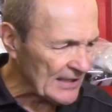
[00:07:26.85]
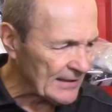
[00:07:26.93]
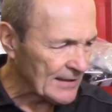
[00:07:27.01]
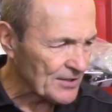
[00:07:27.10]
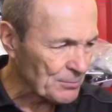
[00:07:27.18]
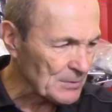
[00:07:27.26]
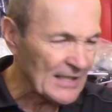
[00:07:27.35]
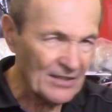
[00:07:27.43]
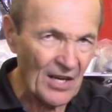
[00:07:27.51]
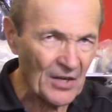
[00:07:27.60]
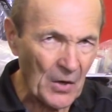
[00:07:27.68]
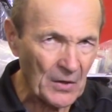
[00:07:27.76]
that it's really
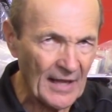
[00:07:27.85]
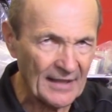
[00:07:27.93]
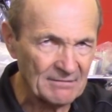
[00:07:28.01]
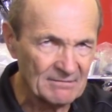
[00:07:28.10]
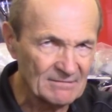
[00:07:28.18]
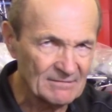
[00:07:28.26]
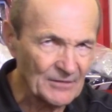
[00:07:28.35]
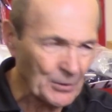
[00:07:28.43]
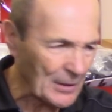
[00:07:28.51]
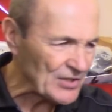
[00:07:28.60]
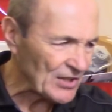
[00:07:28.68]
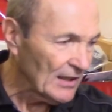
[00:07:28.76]
not all that
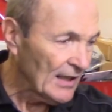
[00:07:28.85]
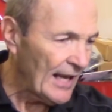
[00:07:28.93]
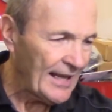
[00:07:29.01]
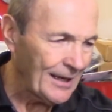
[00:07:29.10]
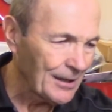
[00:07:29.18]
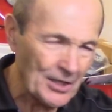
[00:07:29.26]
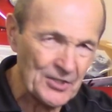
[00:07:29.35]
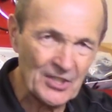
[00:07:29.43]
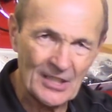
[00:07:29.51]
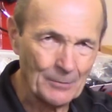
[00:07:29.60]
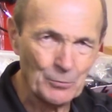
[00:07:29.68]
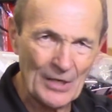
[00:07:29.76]
crazy, and air doesn't
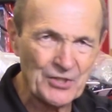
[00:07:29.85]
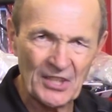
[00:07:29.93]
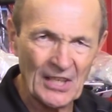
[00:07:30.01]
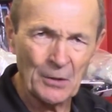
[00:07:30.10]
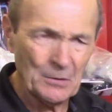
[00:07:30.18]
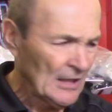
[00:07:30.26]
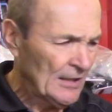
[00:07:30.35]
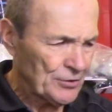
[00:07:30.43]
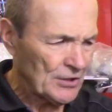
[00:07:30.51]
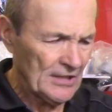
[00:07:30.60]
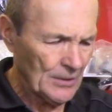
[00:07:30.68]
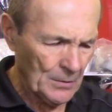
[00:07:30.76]
come rushing out.
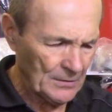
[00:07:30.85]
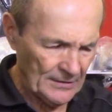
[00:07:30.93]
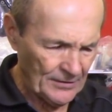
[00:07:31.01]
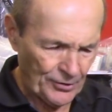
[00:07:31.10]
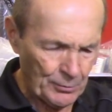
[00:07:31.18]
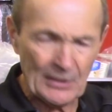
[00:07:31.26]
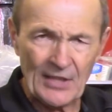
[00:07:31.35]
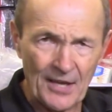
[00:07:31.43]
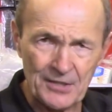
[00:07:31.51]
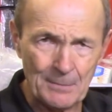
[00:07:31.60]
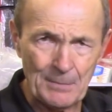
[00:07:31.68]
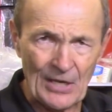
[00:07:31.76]
So you don't, it's
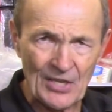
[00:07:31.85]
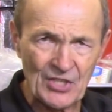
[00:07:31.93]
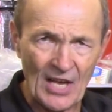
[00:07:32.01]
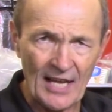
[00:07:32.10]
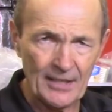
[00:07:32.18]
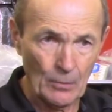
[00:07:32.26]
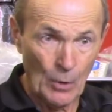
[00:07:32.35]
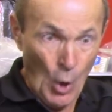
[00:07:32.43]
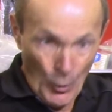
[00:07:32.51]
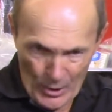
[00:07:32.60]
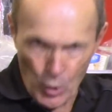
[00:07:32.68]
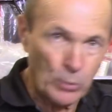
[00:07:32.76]
3000 psi, you know,
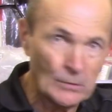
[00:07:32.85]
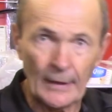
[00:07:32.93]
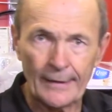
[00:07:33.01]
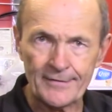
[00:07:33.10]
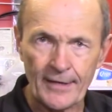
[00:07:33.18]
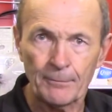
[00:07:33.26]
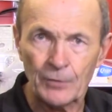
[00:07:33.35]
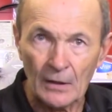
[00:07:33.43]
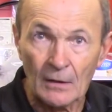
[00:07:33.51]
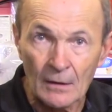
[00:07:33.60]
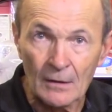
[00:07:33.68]
and it's empty.